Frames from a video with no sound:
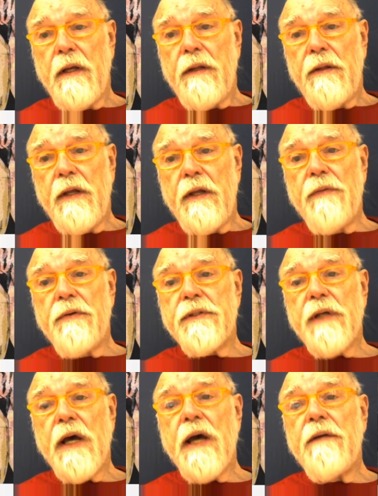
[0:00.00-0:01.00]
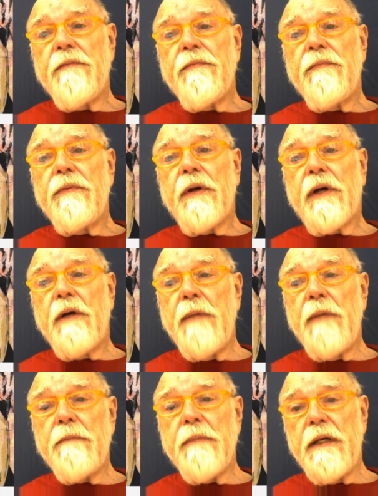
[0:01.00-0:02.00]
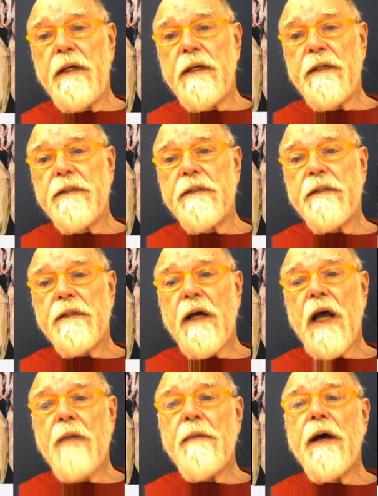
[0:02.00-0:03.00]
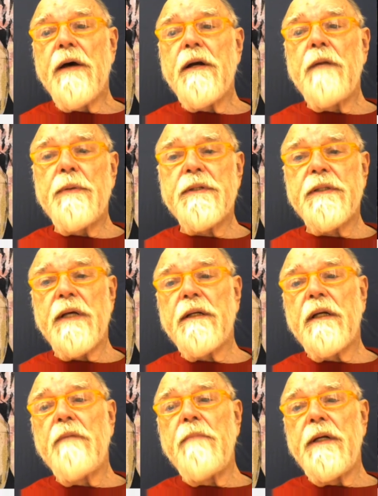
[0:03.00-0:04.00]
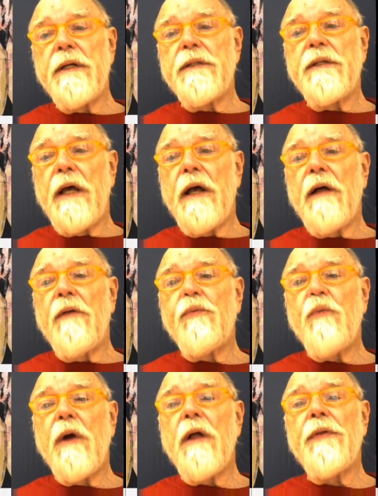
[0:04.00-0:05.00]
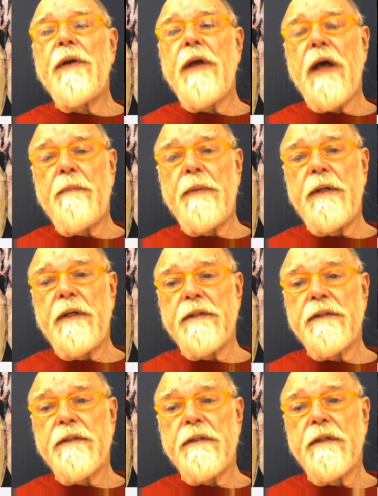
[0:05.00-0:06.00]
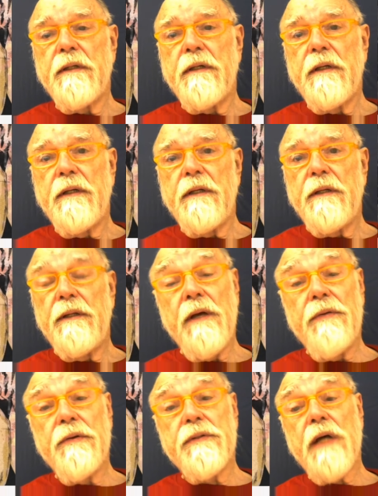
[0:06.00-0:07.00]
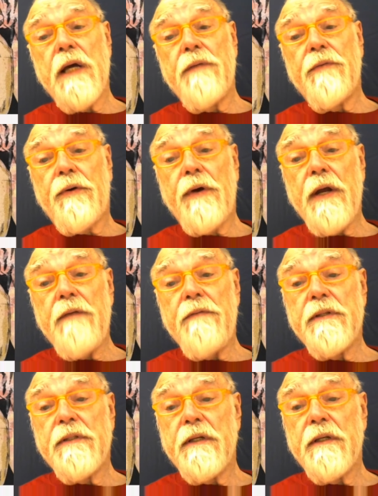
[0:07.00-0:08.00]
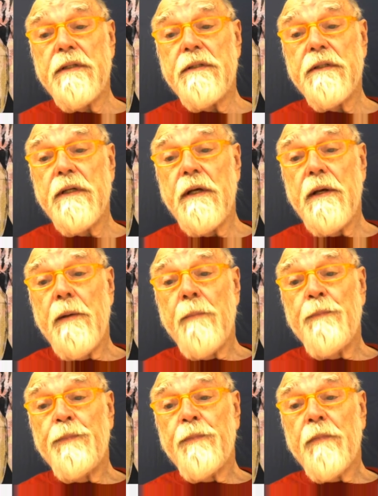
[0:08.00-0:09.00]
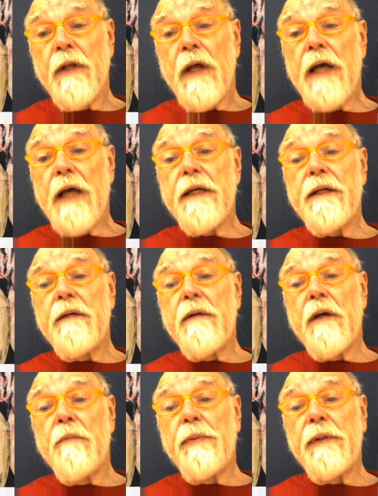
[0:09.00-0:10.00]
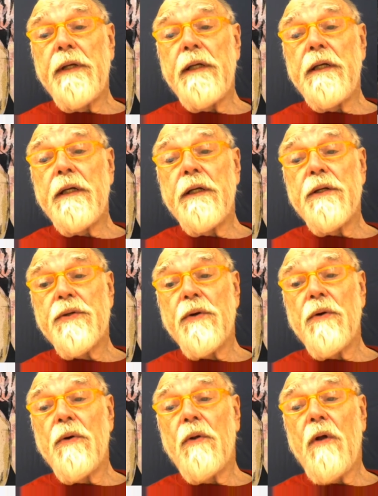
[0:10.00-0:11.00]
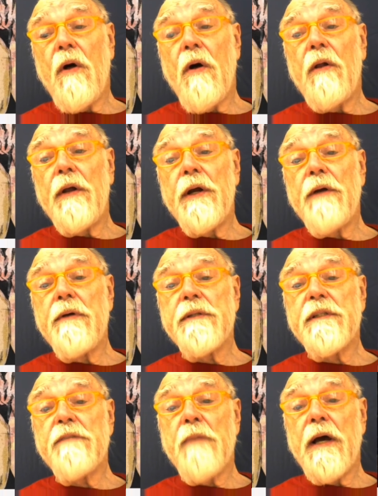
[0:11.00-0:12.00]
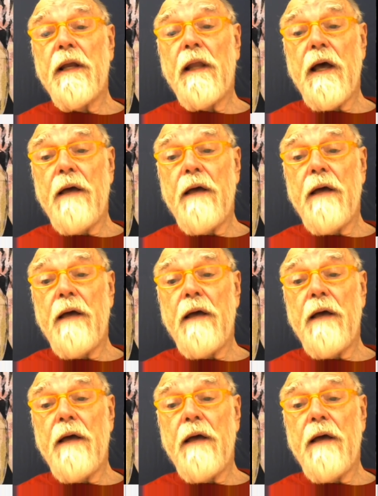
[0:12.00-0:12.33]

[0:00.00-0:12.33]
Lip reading: The other side of the commitment is I'm 100% committed to health, wealth, and happiness. The other side of cravings is I can completely control all areas of my life.